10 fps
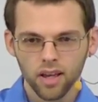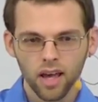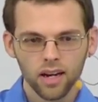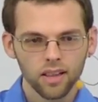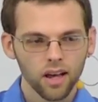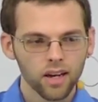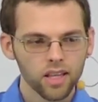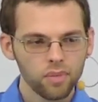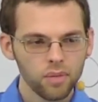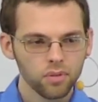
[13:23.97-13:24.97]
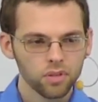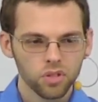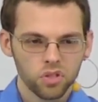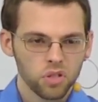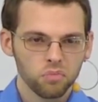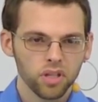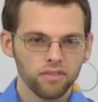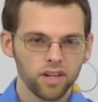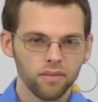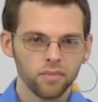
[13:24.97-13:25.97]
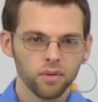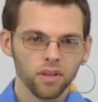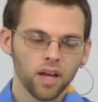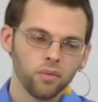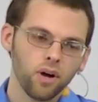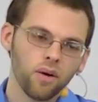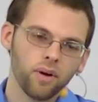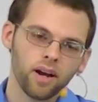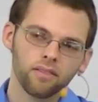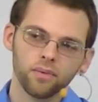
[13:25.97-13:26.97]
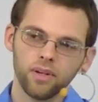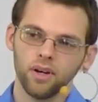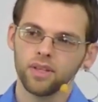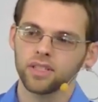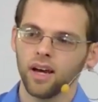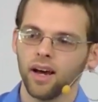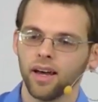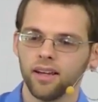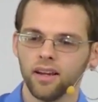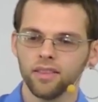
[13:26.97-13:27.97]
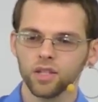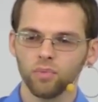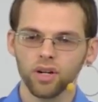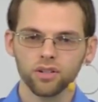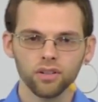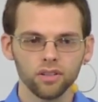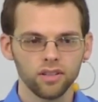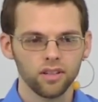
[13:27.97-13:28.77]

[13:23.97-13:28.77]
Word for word: And a lot of the people just didn't believe in him. They were like, well, whatever. We know this guy. Nothing special.